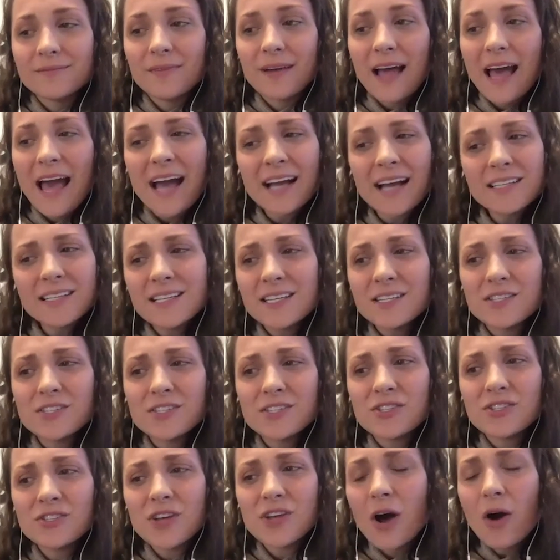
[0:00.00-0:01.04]
acted
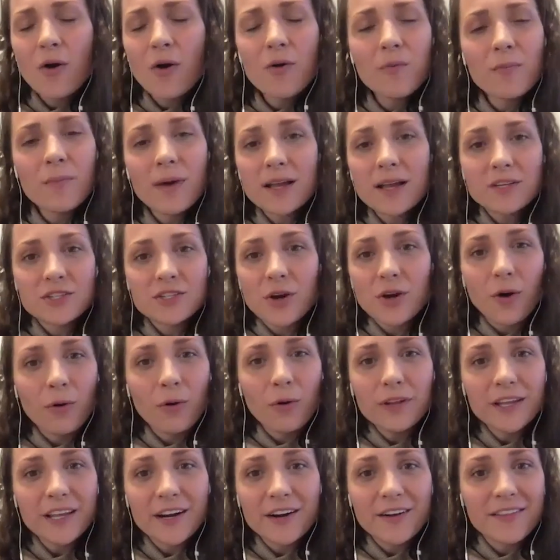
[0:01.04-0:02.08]
so much
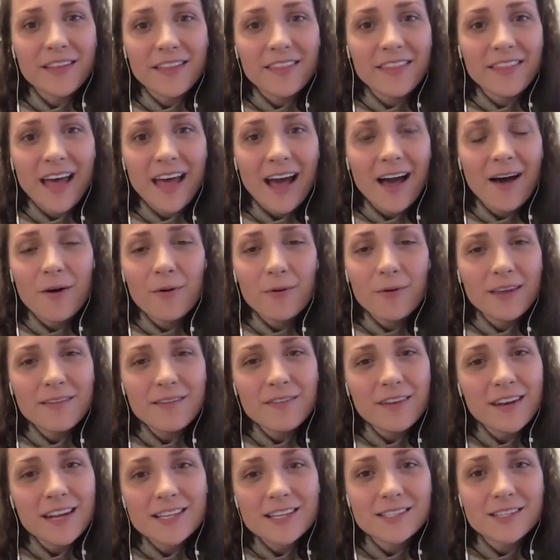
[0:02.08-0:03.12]
holier than thou, even
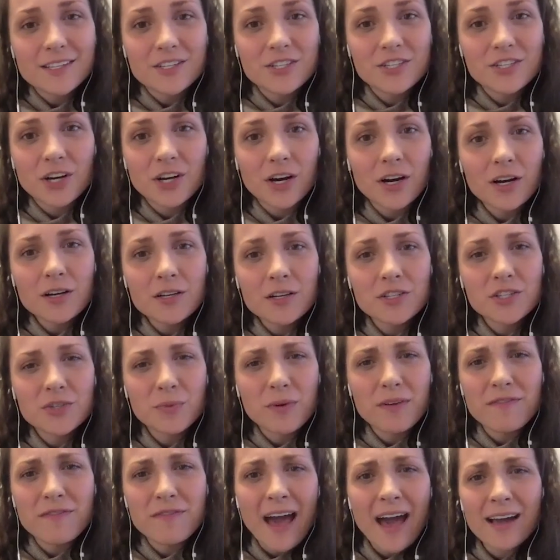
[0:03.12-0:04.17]
yep. as the church. We've
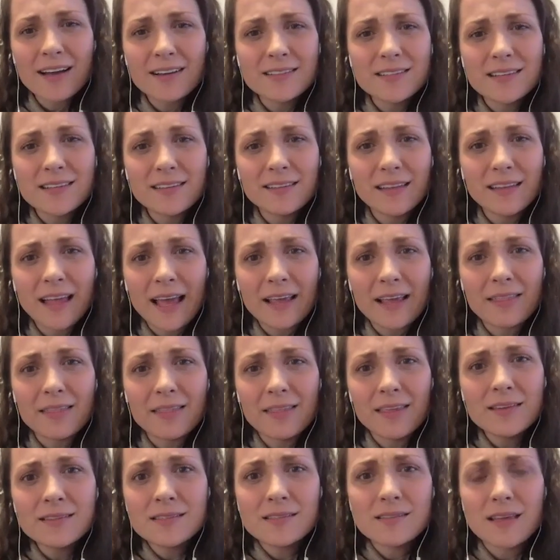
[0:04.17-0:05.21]
totally. acted like
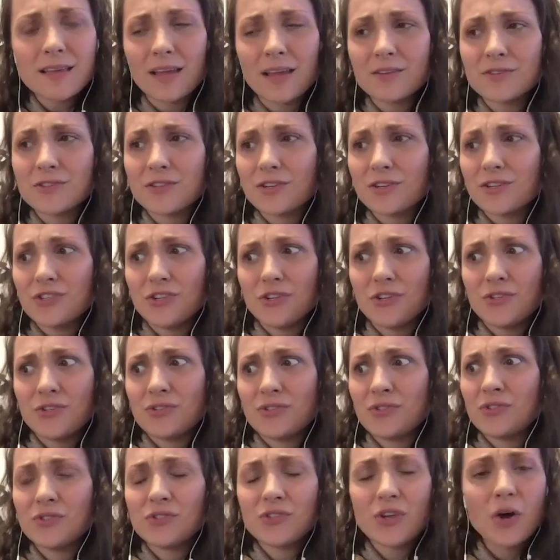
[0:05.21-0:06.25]
these things are
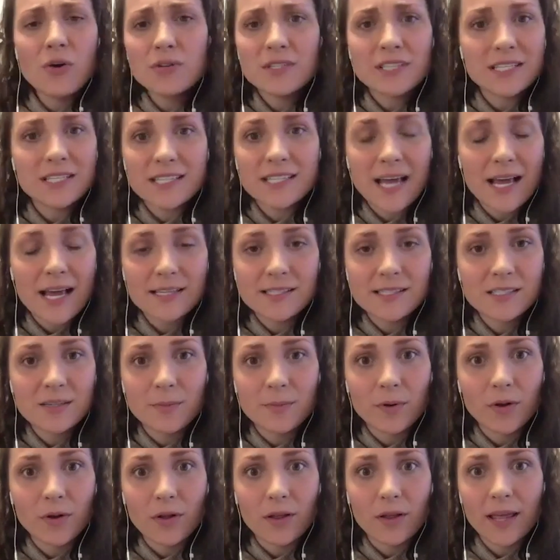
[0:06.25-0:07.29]
just so
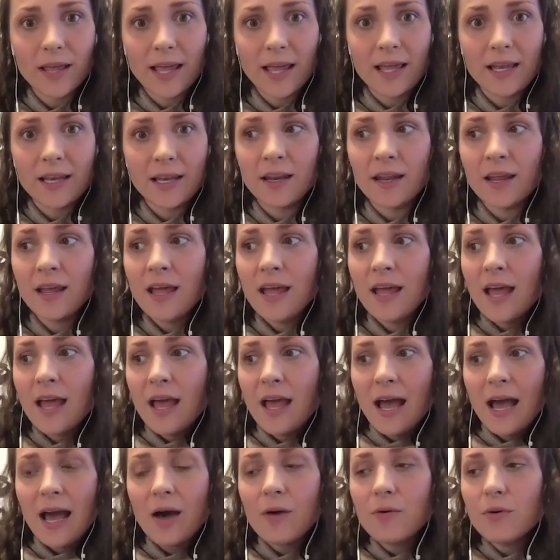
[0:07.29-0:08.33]
detestable. And
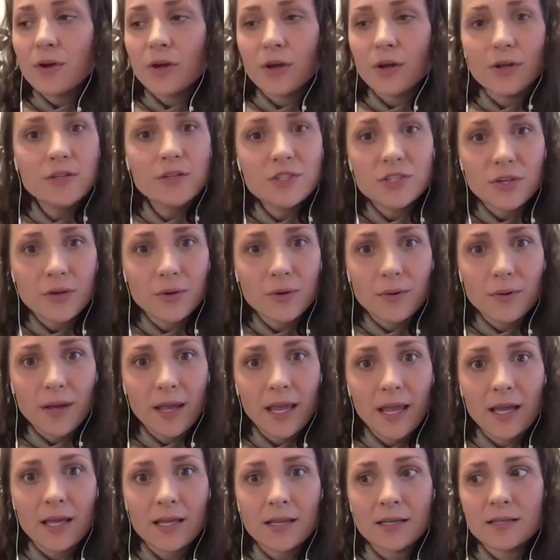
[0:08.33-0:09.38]
how could you?
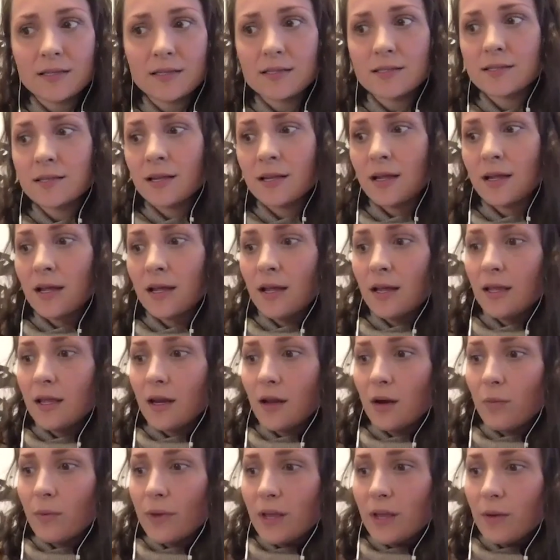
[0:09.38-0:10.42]
And, you know,
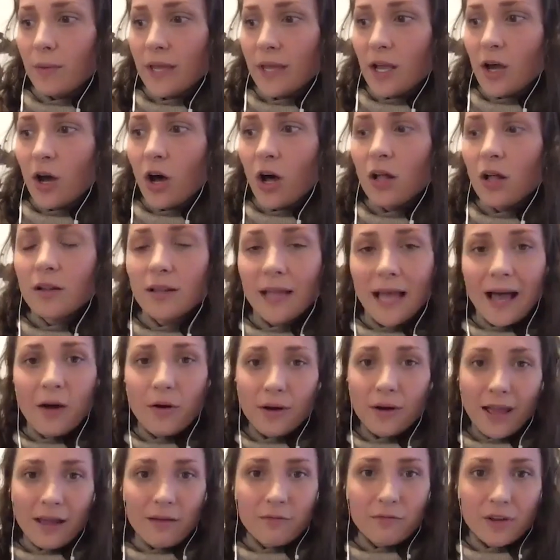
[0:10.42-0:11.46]
we, we call out
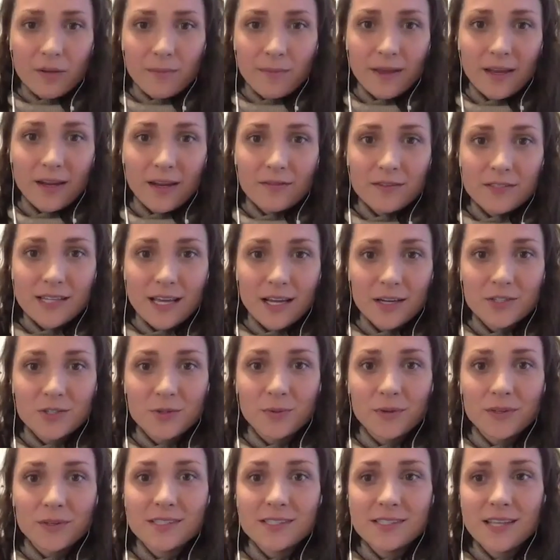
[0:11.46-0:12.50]
every bit of
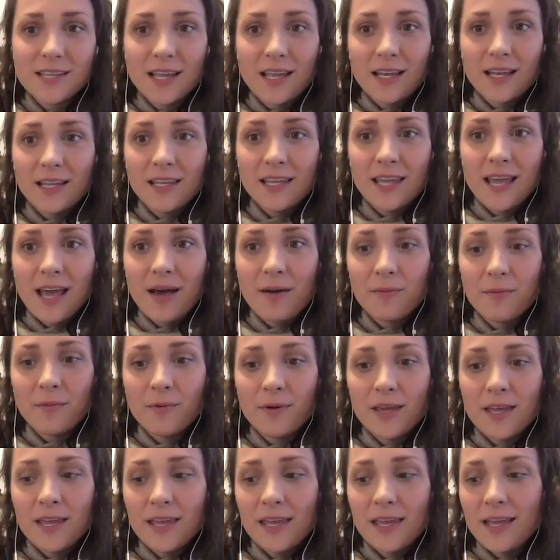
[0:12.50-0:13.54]
sexual sin, yet
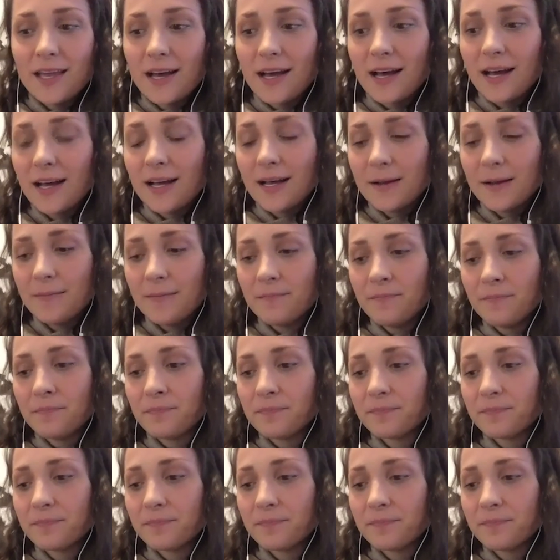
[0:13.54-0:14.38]
we, um,